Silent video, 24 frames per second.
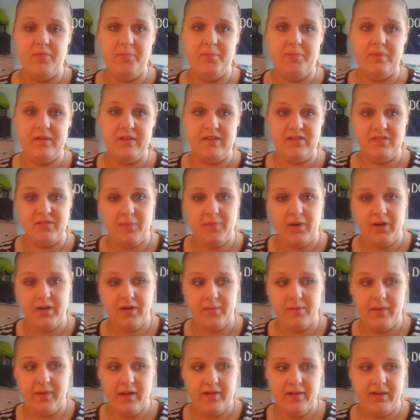Be smart
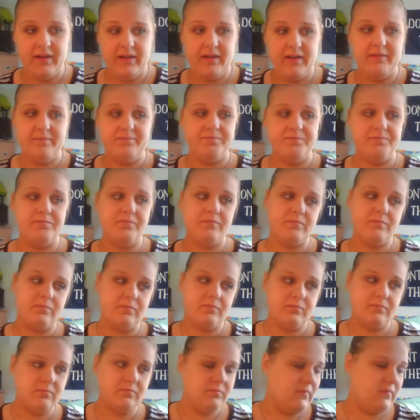about it.
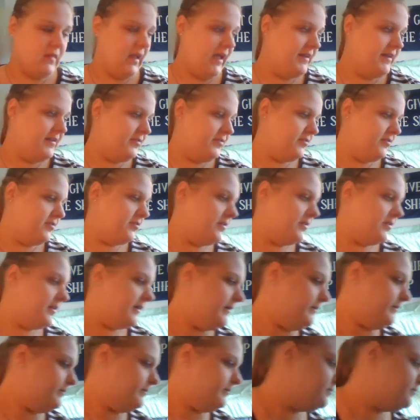End of story.